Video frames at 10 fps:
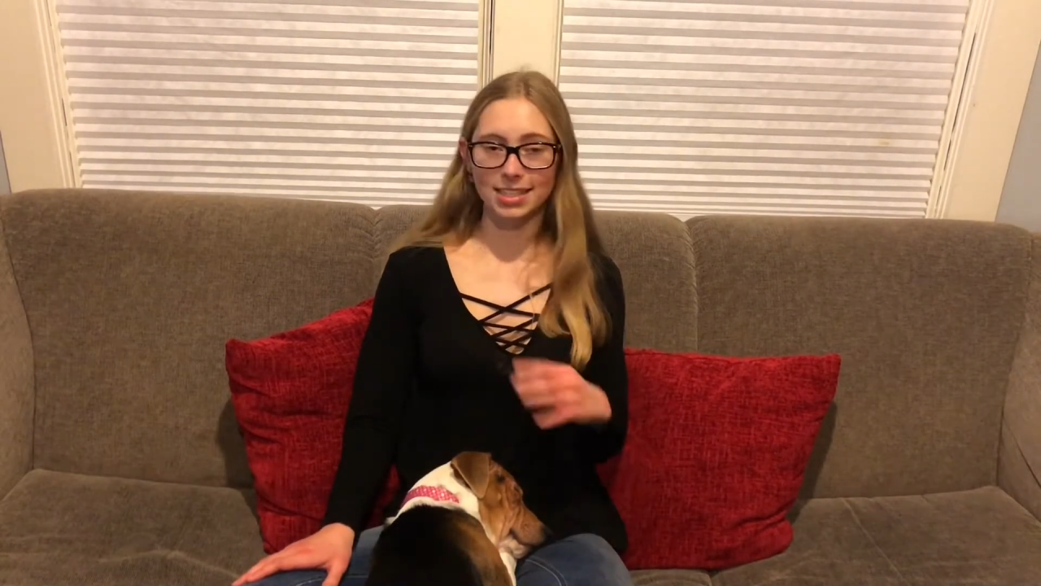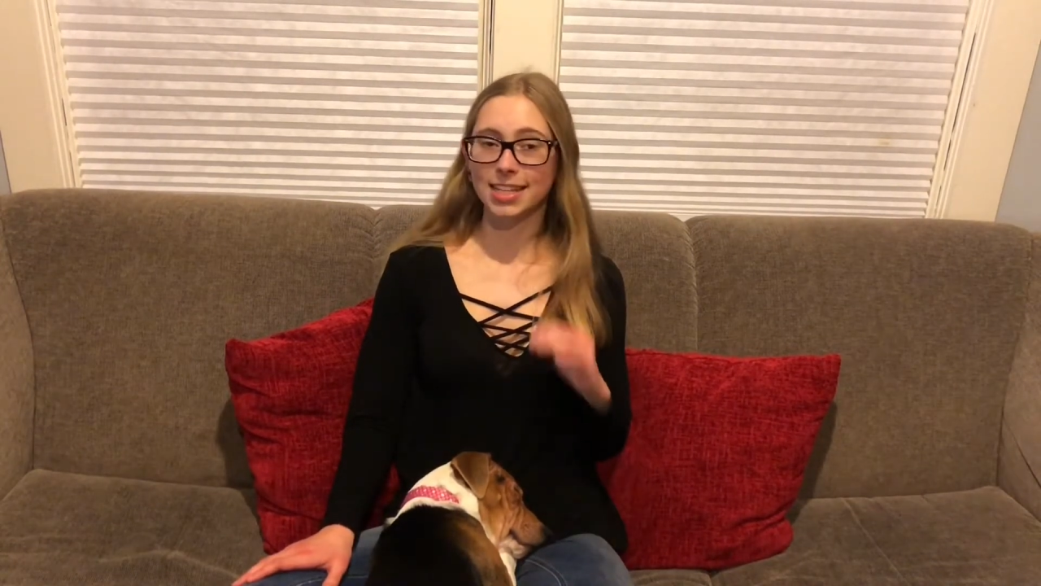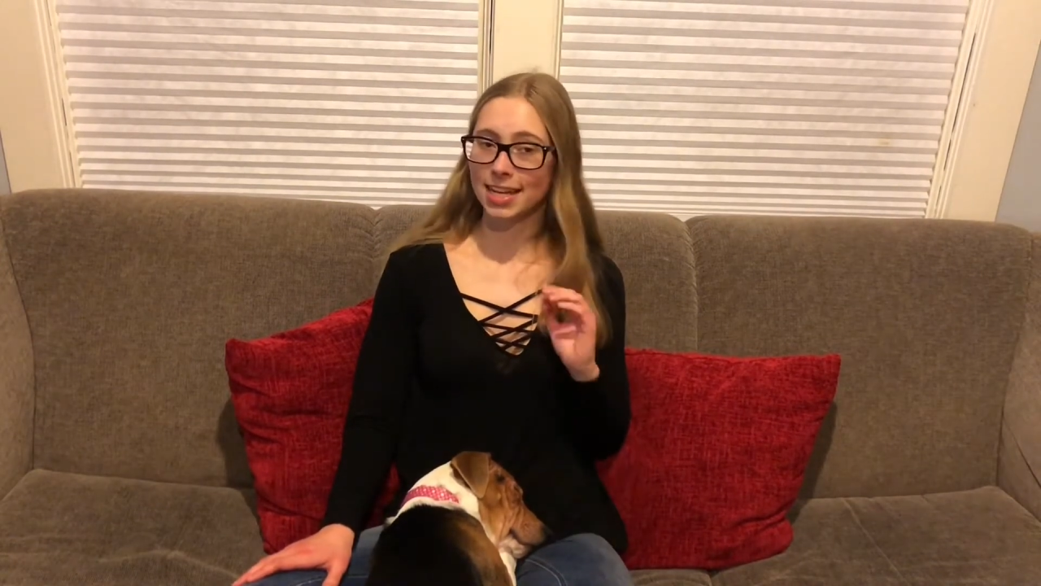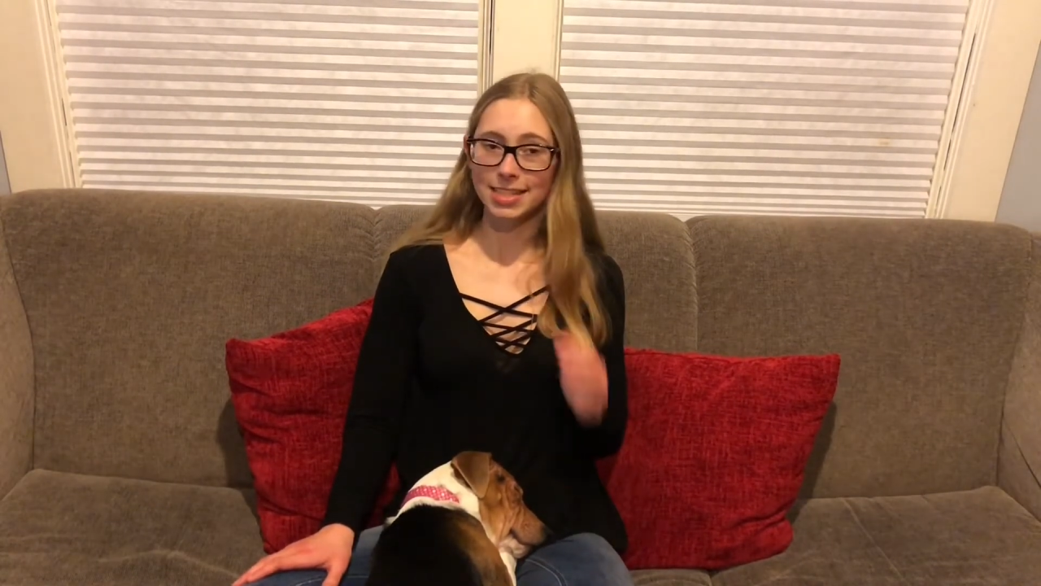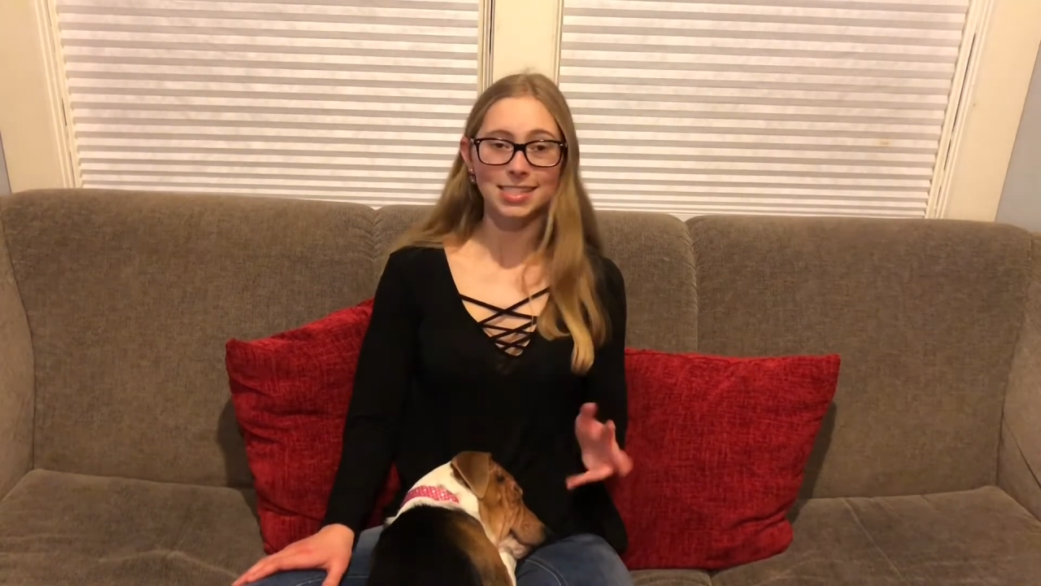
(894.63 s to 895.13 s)

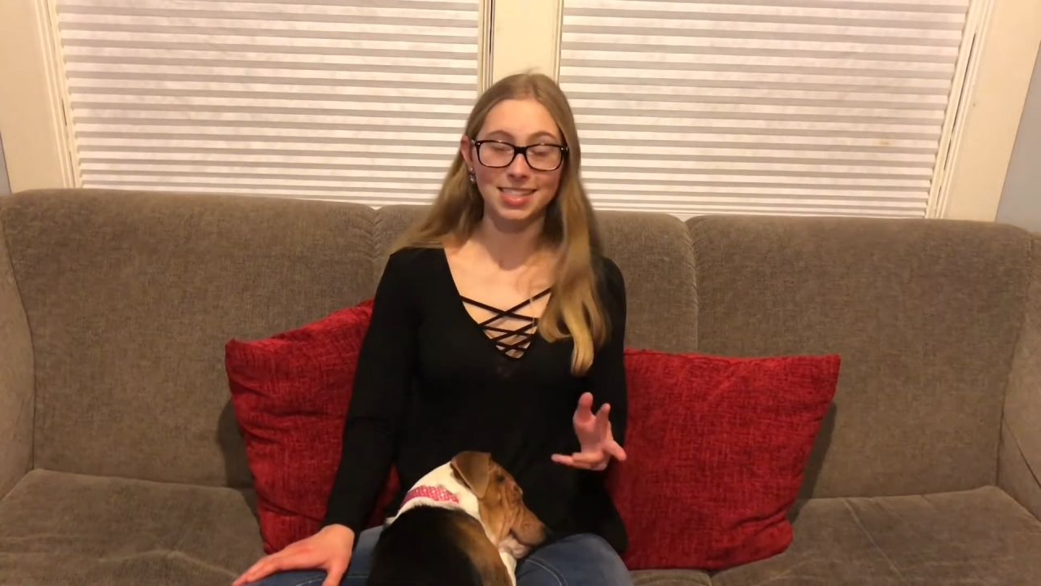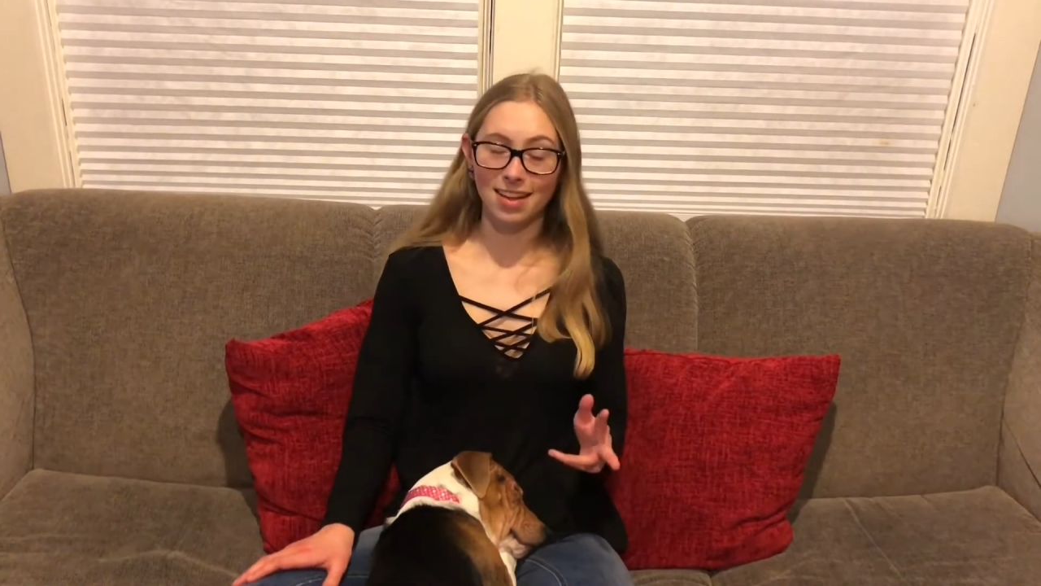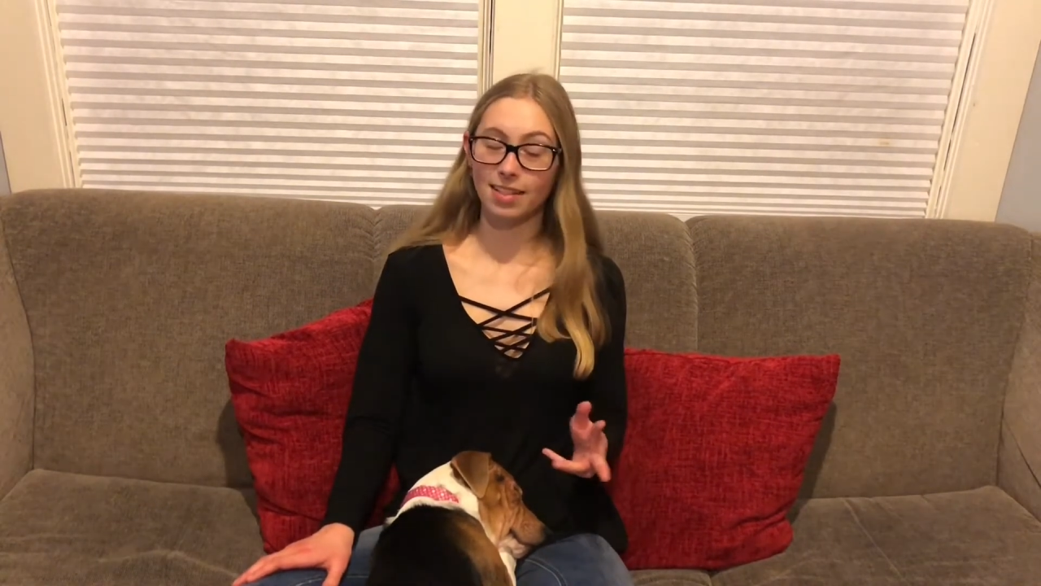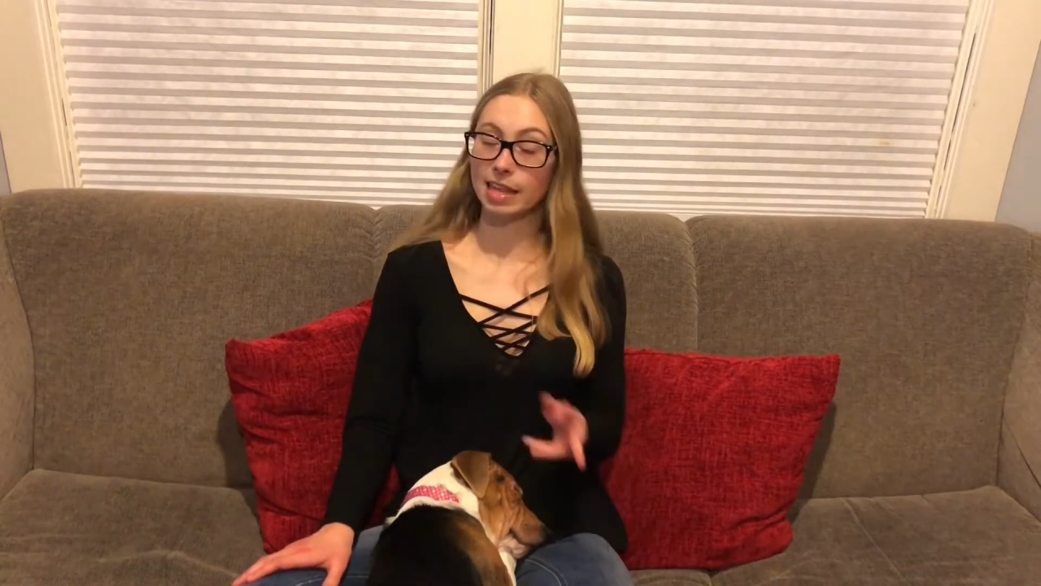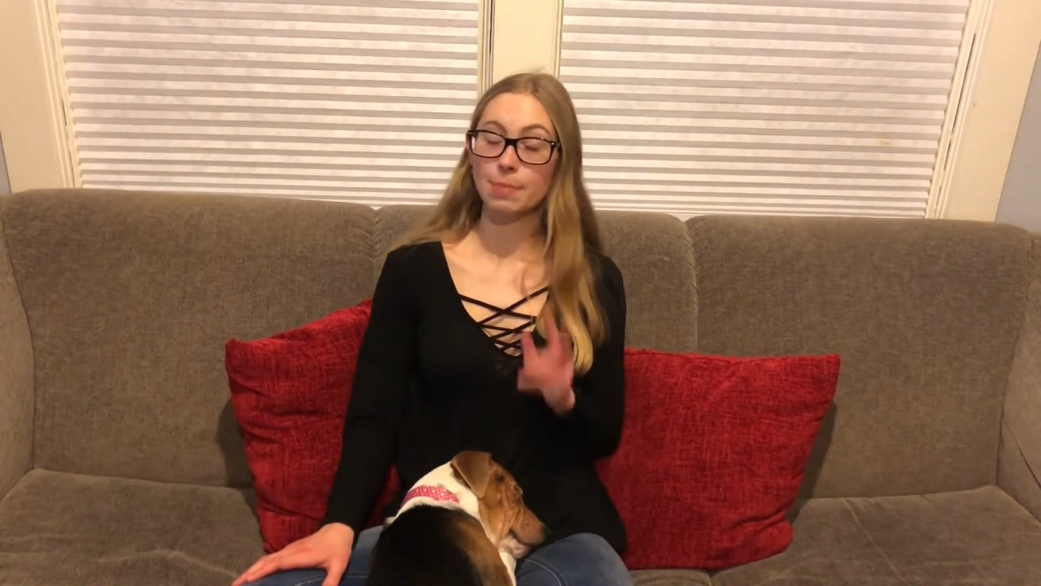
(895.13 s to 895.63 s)
intense
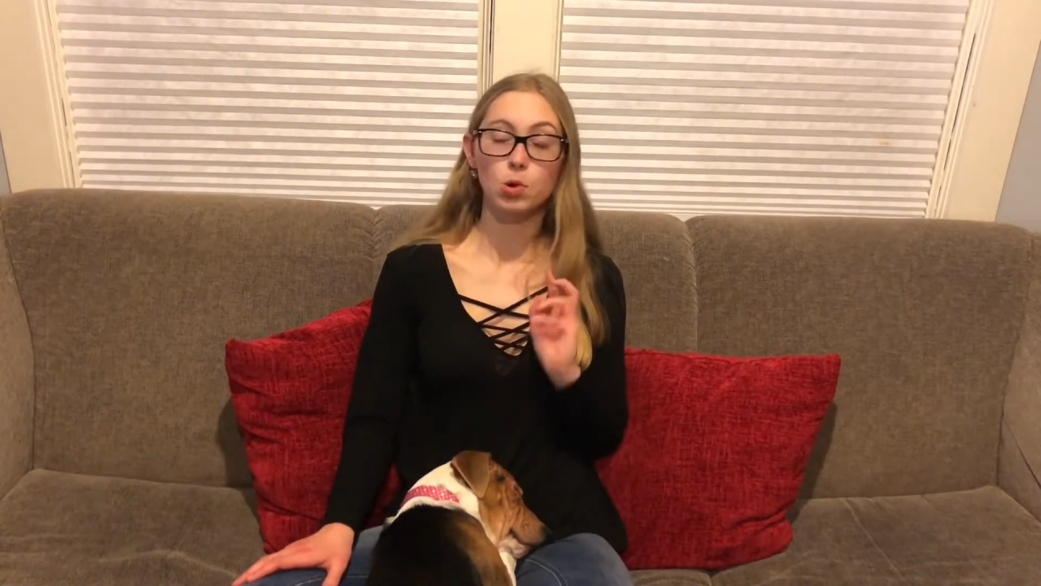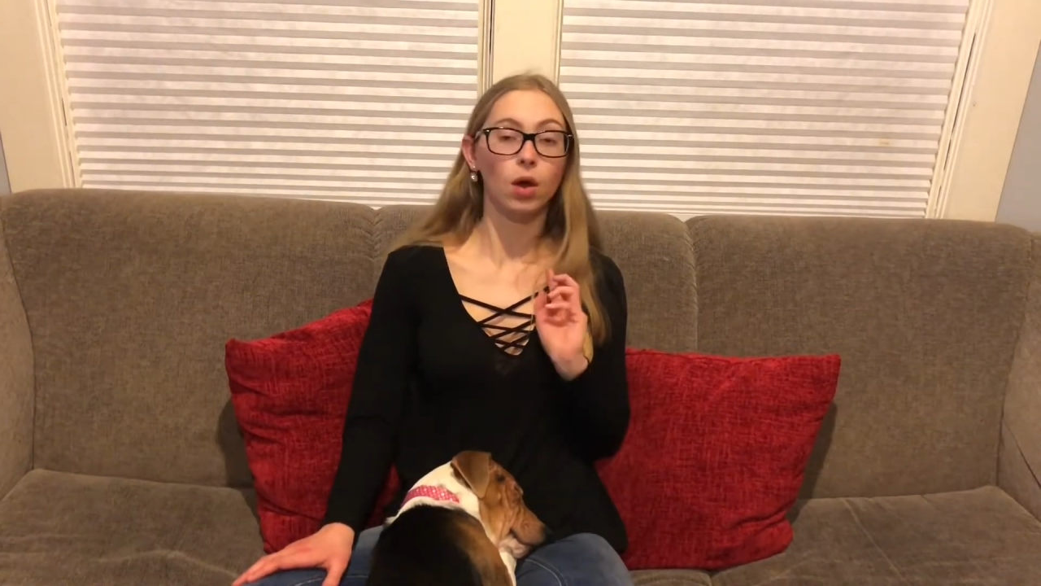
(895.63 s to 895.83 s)
scenes to keep